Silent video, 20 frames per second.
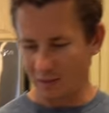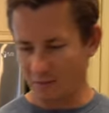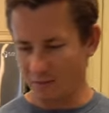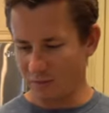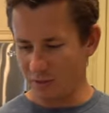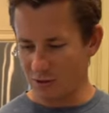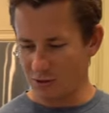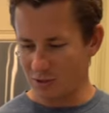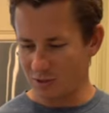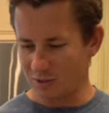
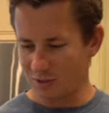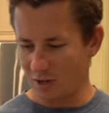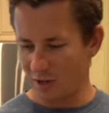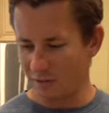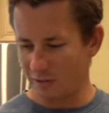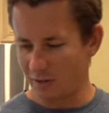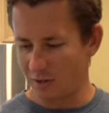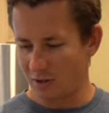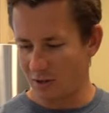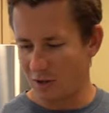Fish is
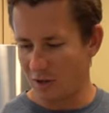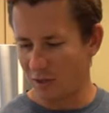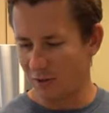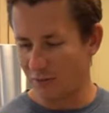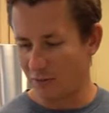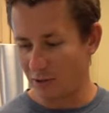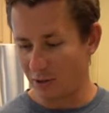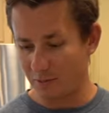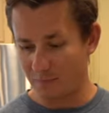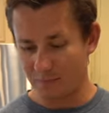covered in
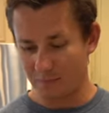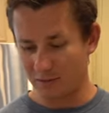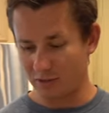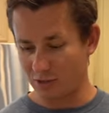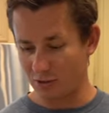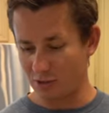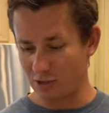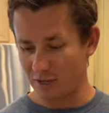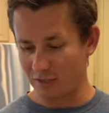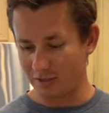olive oil.
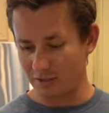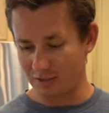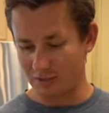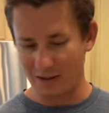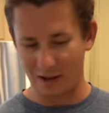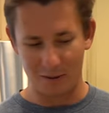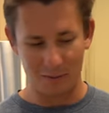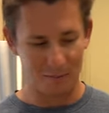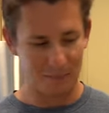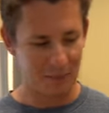So check this
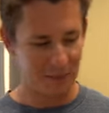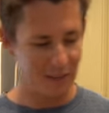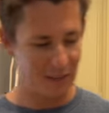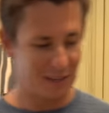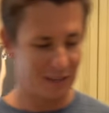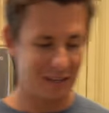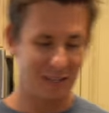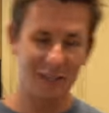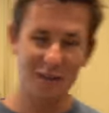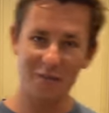out.
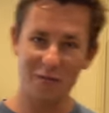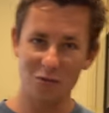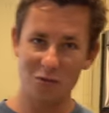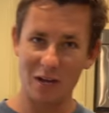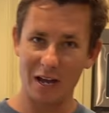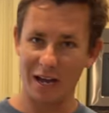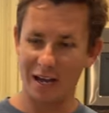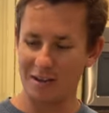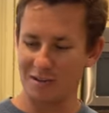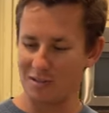If you
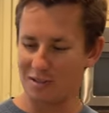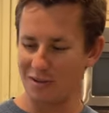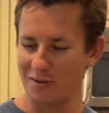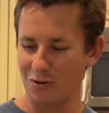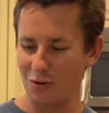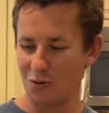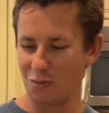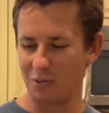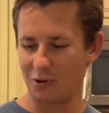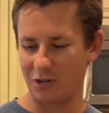guys
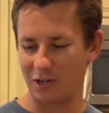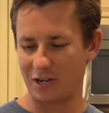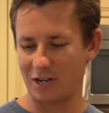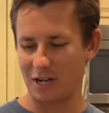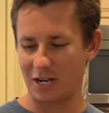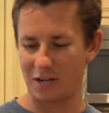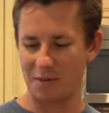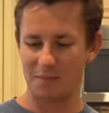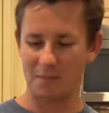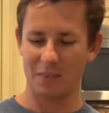know Brook and
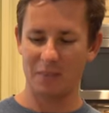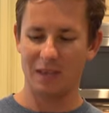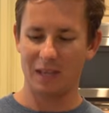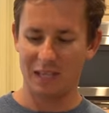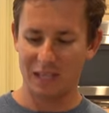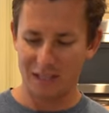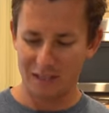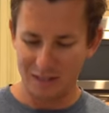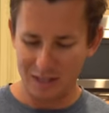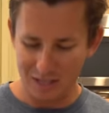I,
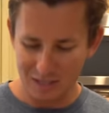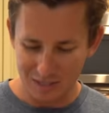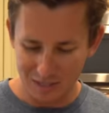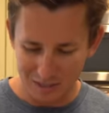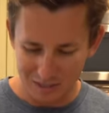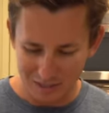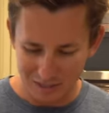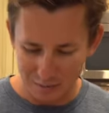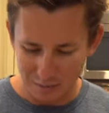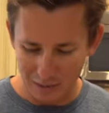this
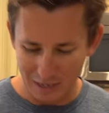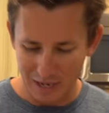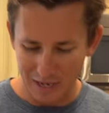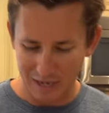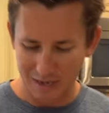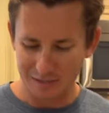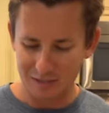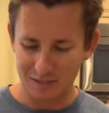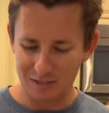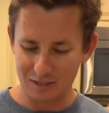is the
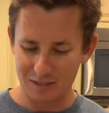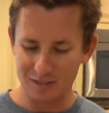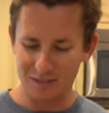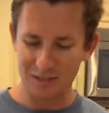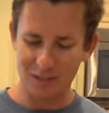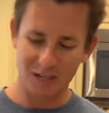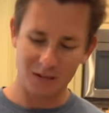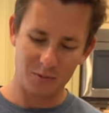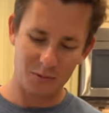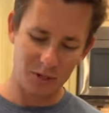blackened
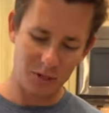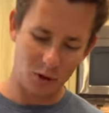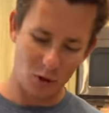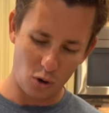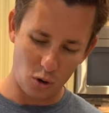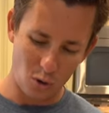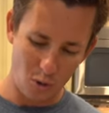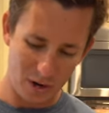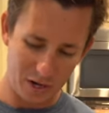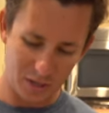seasoning we
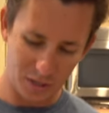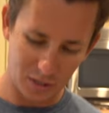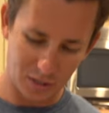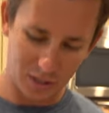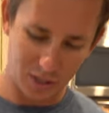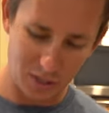always